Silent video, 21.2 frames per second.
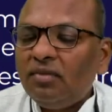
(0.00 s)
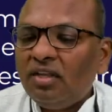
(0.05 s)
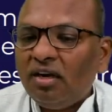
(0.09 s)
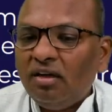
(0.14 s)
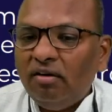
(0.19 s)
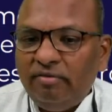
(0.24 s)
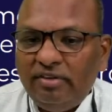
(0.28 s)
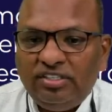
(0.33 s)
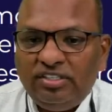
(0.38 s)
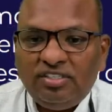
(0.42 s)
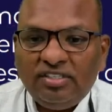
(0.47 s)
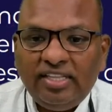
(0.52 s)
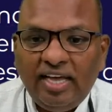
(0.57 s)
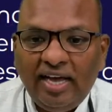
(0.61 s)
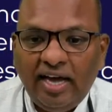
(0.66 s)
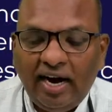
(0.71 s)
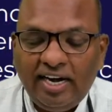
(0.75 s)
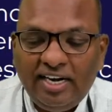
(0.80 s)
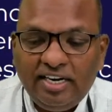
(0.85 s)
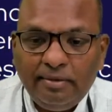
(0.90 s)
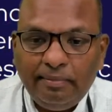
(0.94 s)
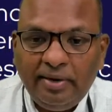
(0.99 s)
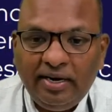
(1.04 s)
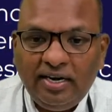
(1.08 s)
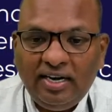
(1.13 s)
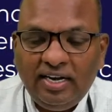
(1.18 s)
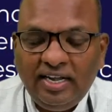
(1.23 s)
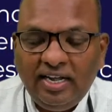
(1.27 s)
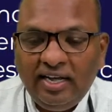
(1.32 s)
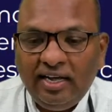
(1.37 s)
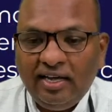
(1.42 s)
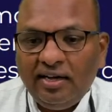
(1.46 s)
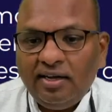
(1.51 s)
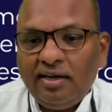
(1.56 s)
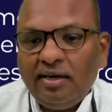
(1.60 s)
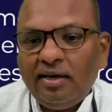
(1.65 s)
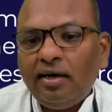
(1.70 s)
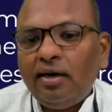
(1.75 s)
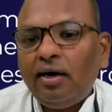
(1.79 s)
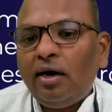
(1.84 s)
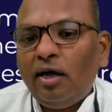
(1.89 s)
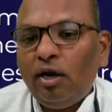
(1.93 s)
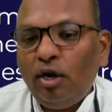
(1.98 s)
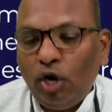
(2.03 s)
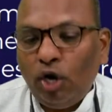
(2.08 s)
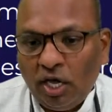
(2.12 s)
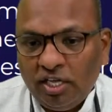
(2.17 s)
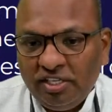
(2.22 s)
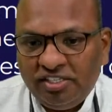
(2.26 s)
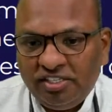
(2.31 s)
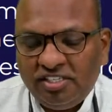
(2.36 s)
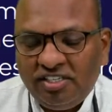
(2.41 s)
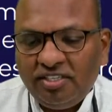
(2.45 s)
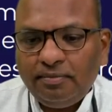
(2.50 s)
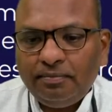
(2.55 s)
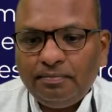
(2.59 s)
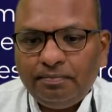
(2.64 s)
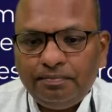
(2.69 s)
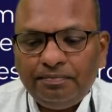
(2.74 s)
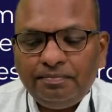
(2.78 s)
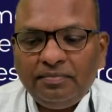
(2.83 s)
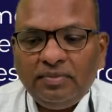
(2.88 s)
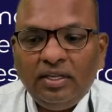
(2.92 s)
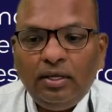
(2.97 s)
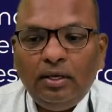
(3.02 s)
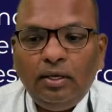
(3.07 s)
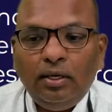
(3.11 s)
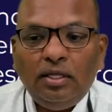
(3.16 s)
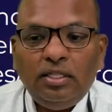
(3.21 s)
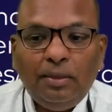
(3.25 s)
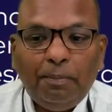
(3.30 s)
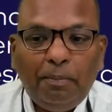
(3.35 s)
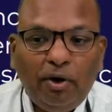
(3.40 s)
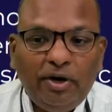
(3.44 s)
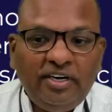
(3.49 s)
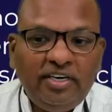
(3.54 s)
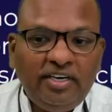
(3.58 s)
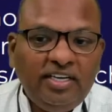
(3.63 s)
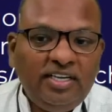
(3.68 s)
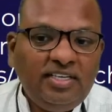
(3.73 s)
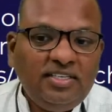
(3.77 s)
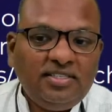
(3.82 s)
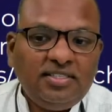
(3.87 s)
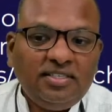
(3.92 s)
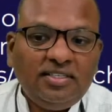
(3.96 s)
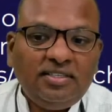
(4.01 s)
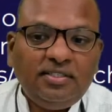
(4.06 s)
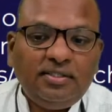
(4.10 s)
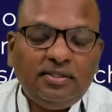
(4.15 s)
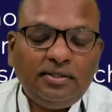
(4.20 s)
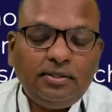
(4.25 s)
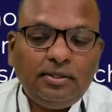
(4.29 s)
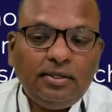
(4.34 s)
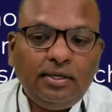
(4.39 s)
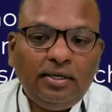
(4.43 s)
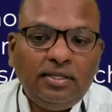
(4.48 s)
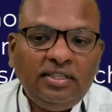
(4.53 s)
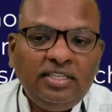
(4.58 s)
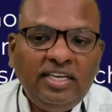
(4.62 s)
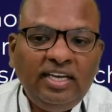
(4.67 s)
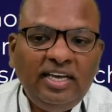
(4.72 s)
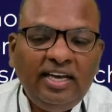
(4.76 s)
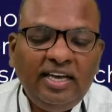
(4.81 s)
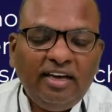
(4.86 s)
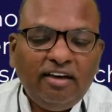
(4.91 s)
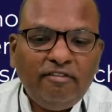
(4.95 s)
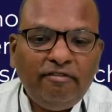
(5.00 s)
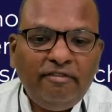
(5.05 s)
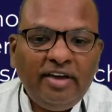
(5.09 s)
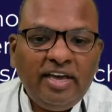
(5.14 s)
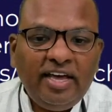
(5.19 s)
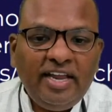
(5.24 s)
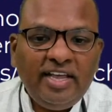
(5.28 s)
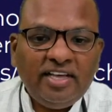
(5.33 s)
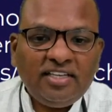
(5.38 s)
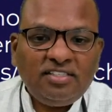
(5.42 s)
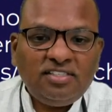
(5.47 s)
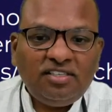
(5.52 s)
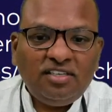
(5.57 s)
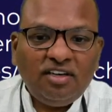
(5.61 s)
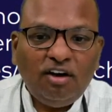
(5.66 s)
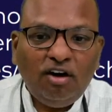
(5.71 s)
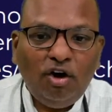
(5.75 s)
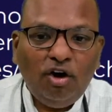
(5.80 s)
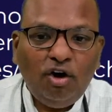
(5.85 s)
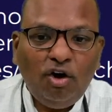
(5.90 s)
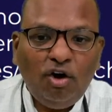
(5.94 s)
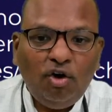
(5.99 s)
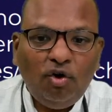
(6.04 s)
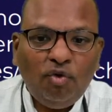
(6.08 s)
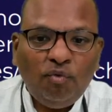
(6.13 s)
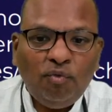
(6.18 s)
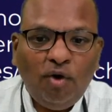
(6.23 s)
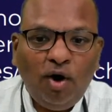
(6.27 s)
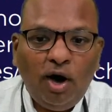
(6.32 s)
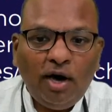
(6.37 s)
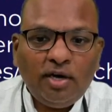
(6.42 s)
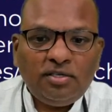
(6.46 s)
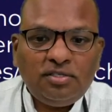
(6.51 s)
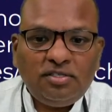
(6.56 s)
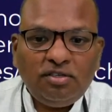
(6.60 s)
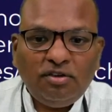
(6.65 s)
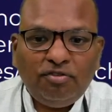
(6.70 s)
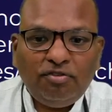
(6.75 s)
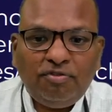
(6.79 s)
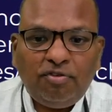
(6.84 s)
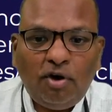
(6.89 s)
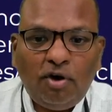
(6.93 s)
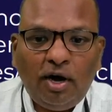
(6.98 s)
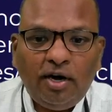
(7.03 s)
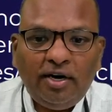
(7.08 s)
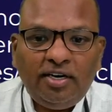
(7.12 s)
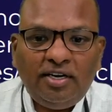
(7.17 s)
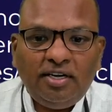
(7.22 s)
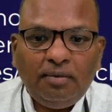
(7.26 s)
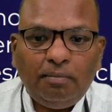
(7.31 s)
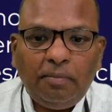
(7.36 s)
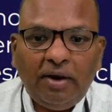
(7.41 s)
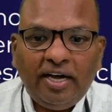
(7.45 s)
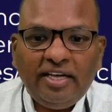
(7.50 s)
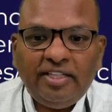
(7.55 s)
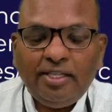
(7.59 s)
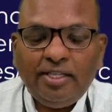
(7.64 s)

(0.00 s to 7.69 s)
which they ultimately lost. The point is, the various wars fought by the